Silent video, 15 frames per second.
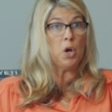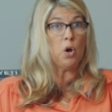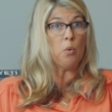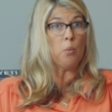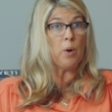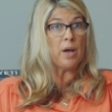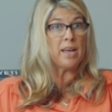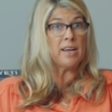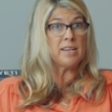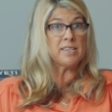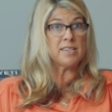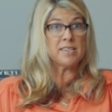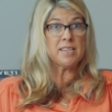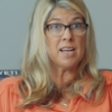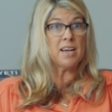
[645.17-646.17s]
a way
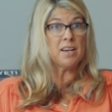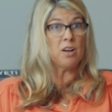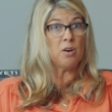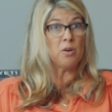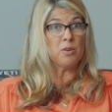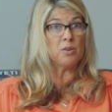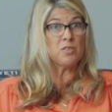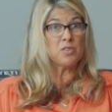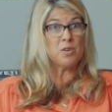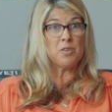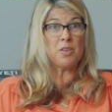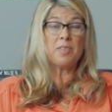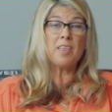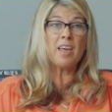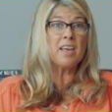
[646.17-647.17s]
to sign on so
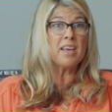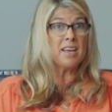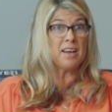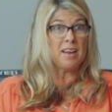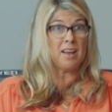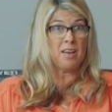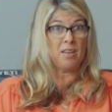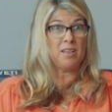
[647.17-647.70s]
that they can